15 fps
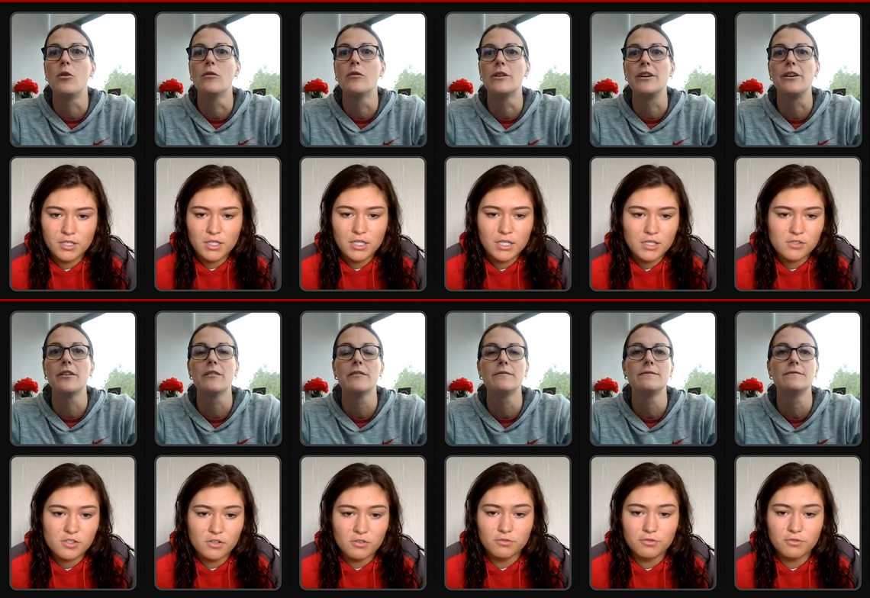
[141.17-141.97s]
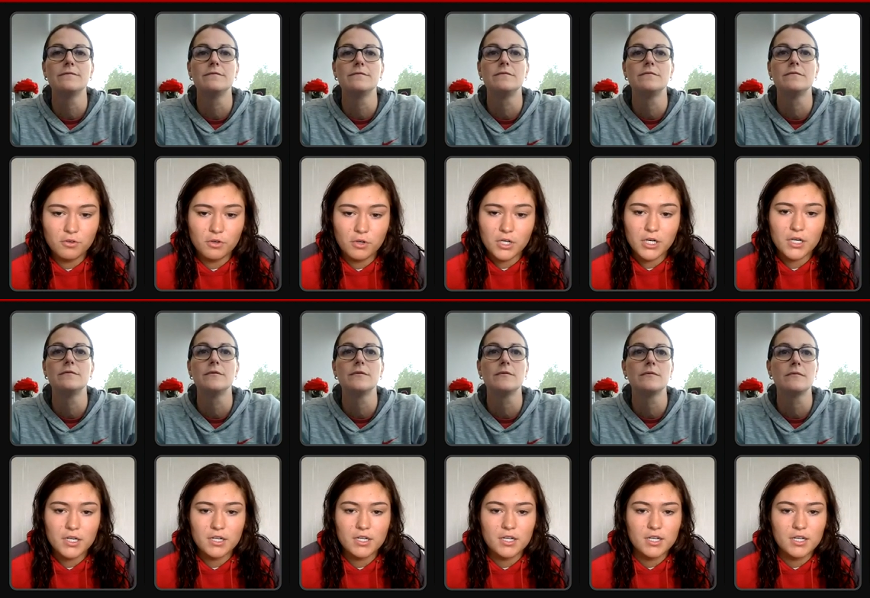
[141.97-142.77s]
Speaker 1: Over here. Zone four.
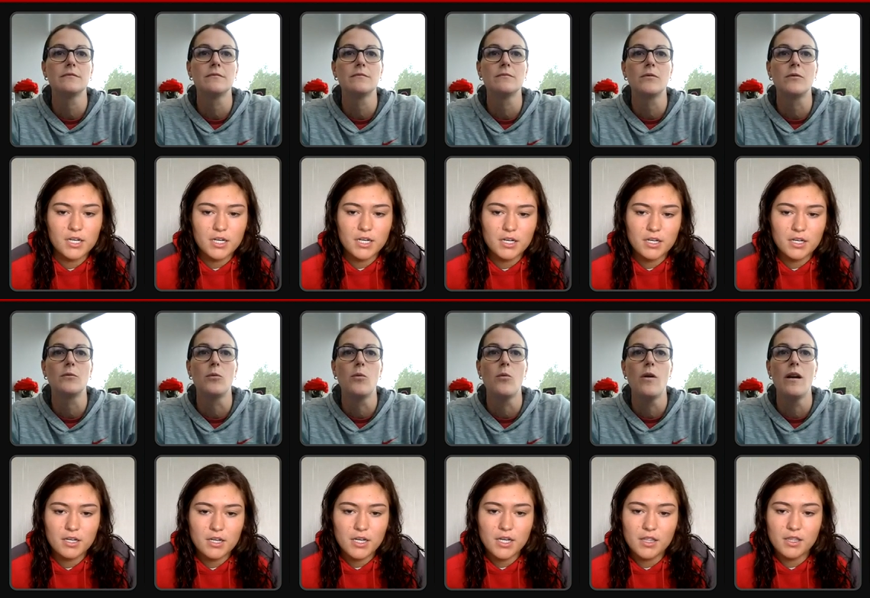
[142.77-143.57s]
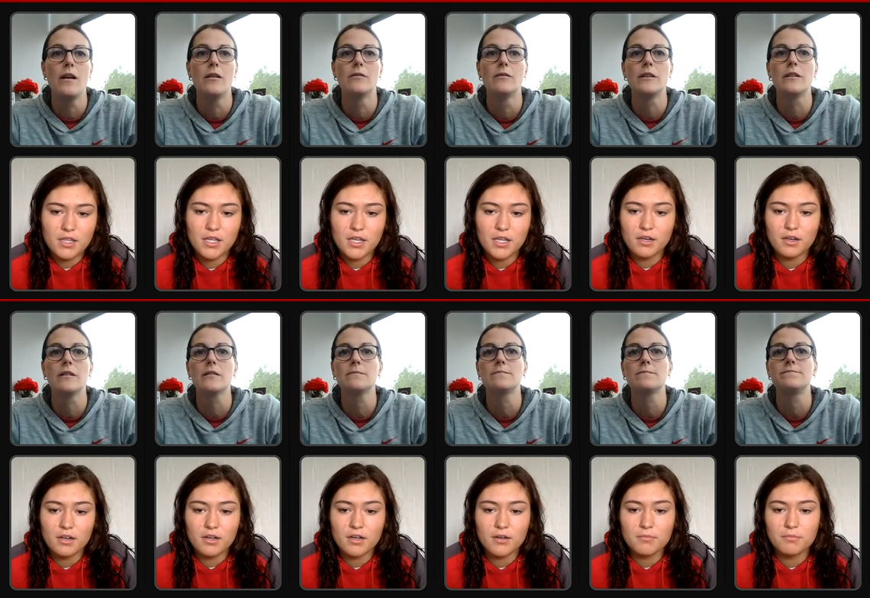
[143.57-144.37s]
And right. then
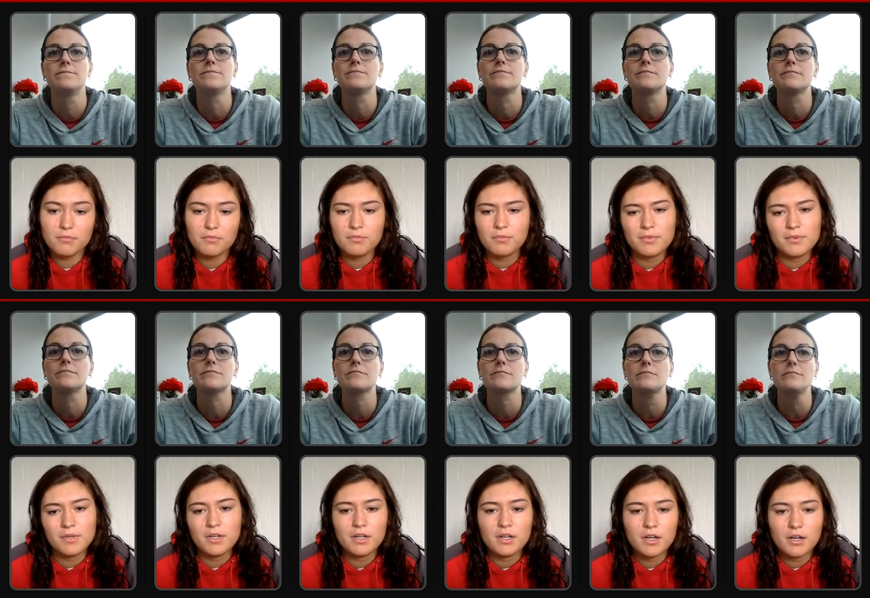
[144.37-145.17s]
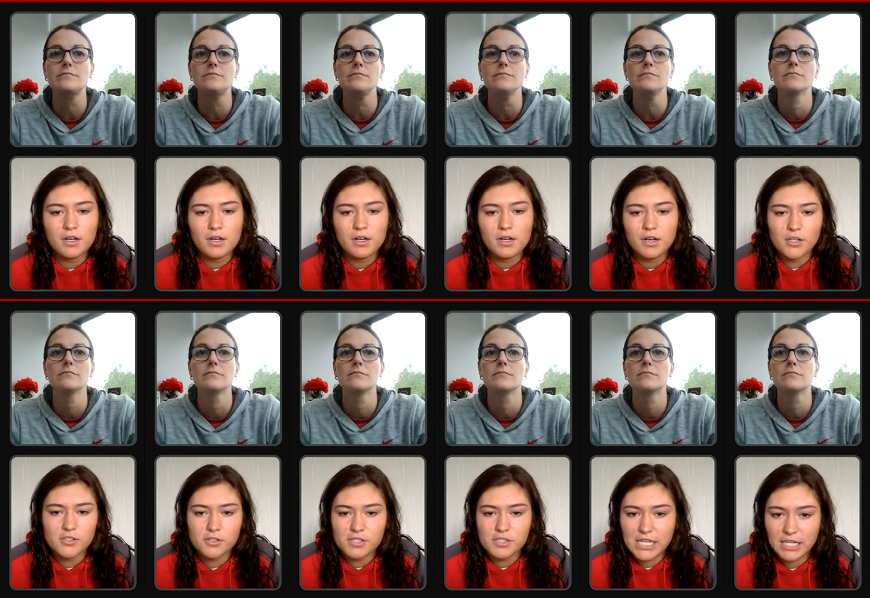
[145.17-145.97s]
um,
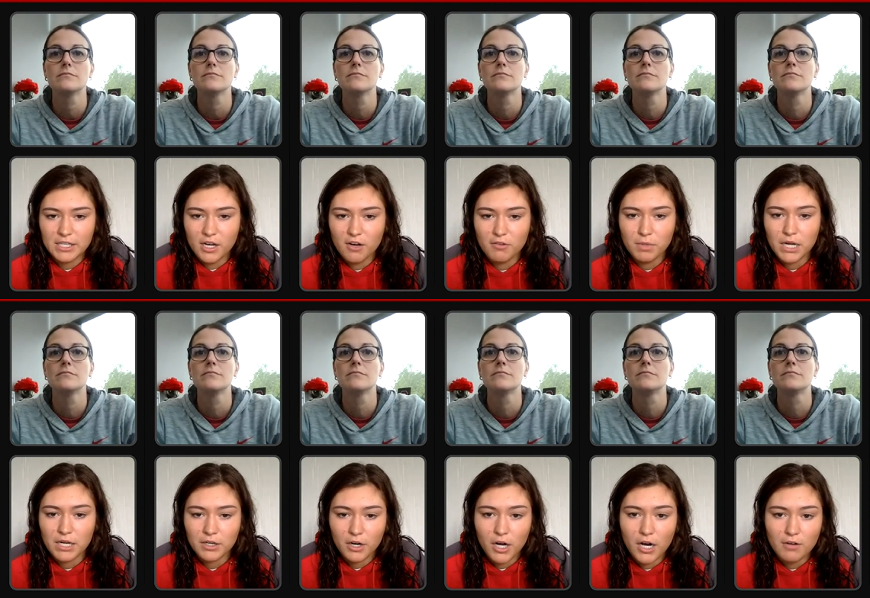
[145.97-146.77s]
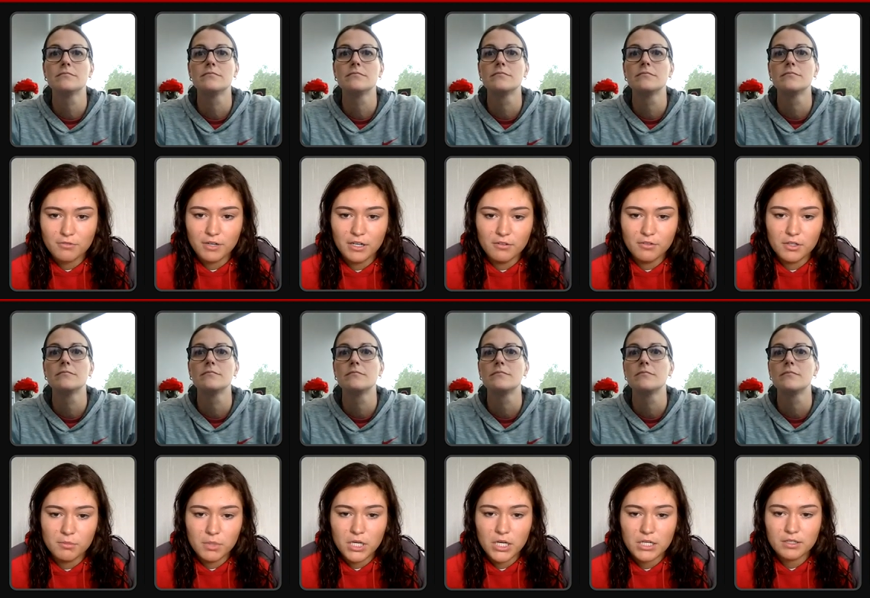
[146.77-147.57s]
also taking the off blocker off
Speaker 2: right over the
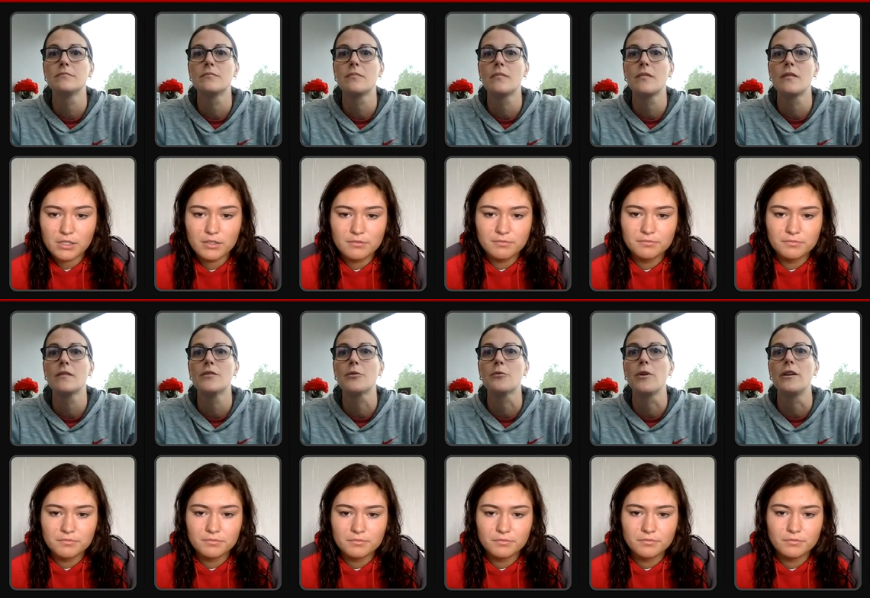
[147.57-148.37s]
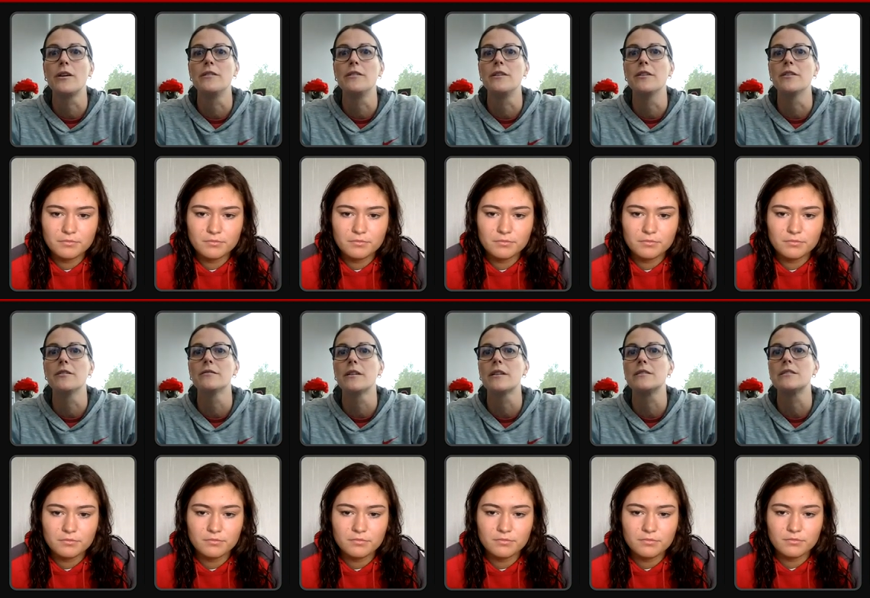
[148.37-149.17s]
block. So right in
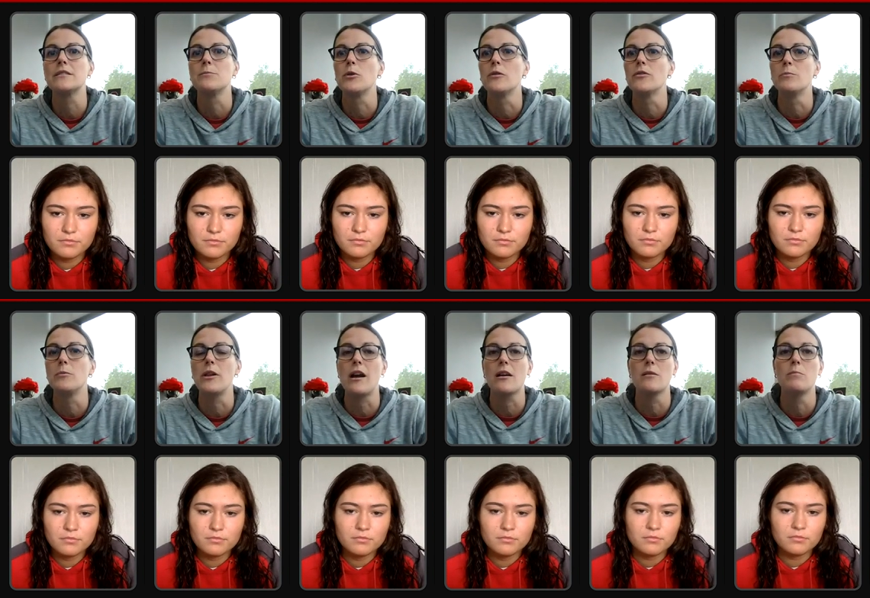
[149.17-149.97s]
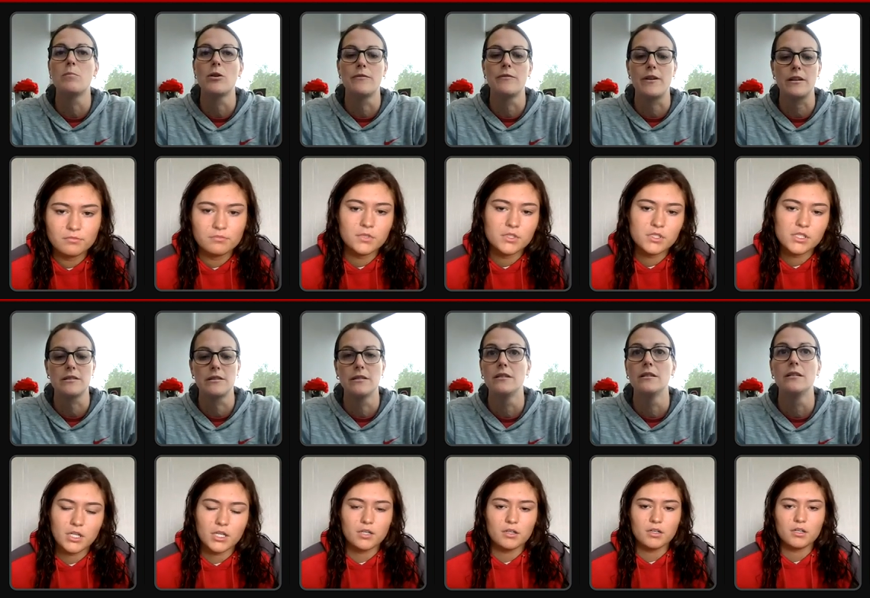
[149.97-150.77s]
here, like a tip over the block.
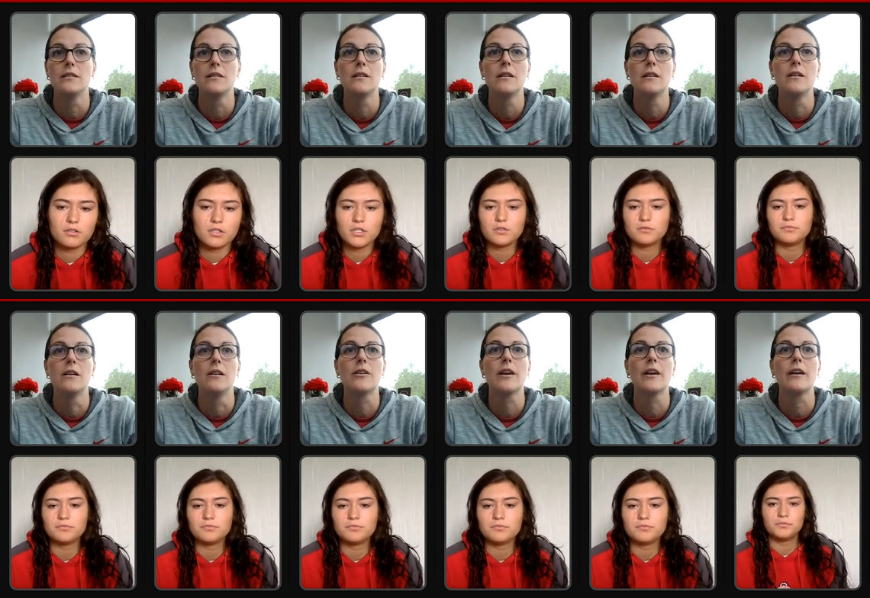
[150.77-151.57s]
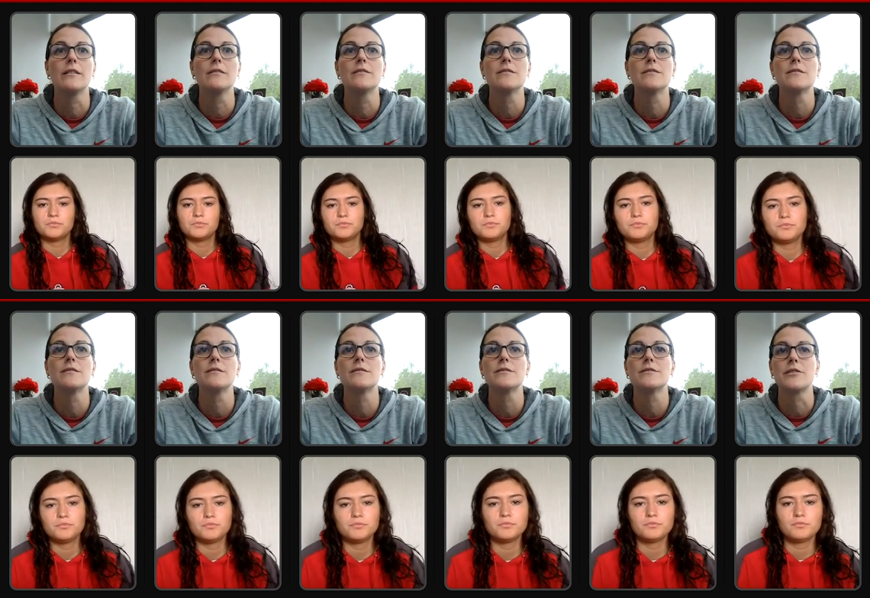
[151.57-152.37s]
Perfect. Okay.
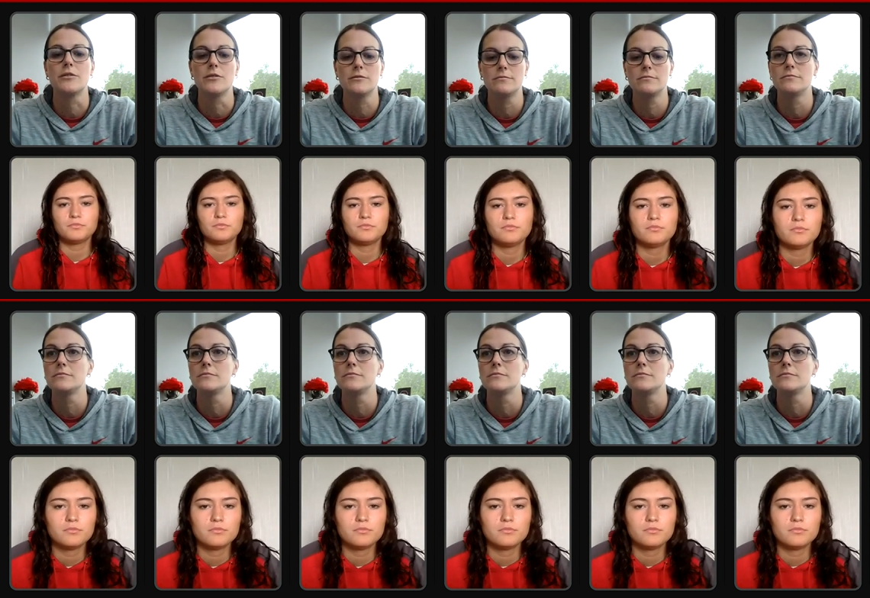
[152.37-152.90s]
So